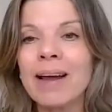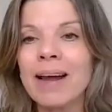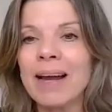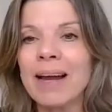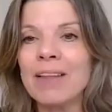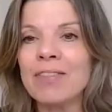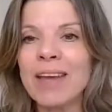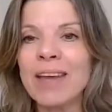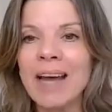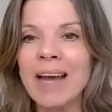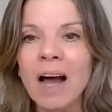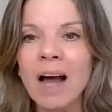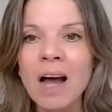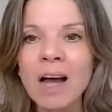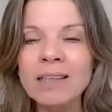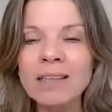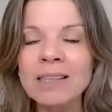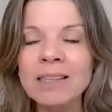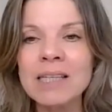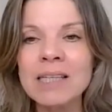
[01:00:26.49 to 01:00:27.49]
and they're
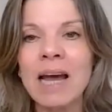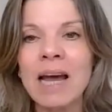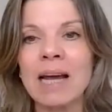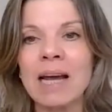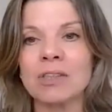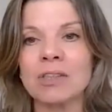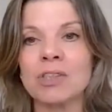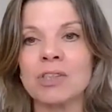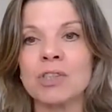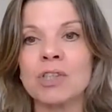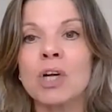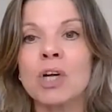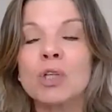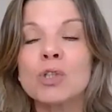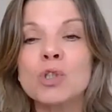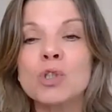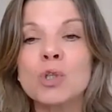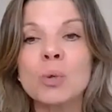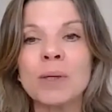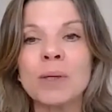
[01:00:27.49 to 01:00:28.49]
unattached
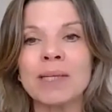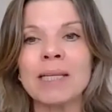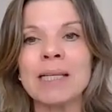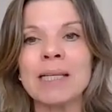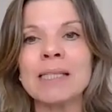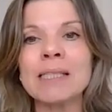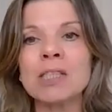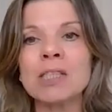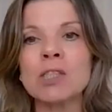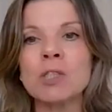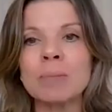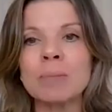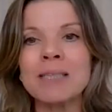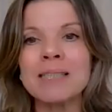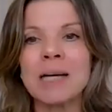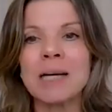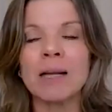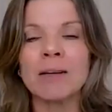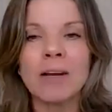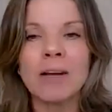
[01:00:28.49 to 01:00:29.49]
to it needing to be
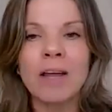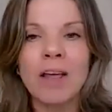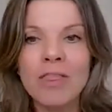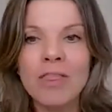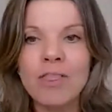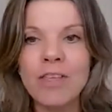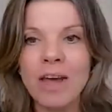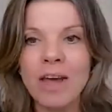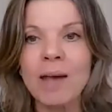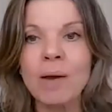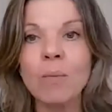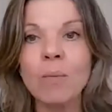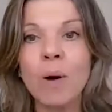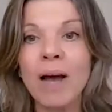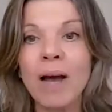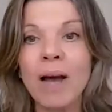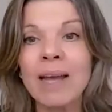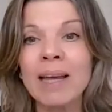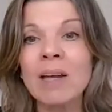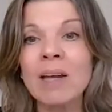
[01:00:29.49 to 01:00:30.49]
done their
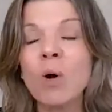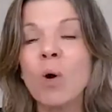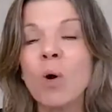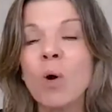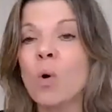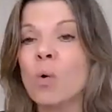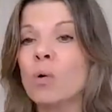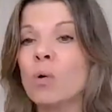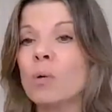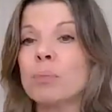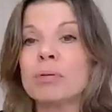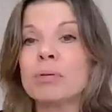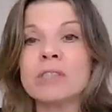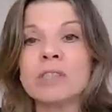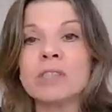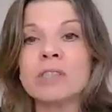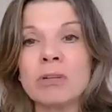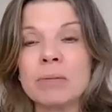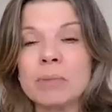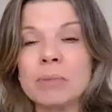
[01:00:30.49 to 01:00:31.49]
way or a
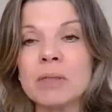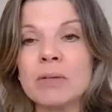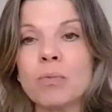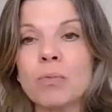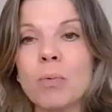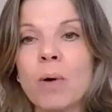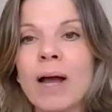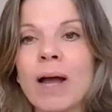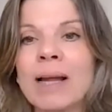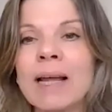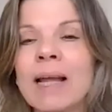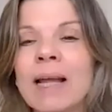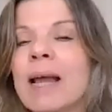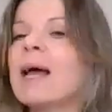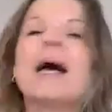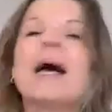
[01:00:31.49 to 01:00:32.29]
prescriptive way.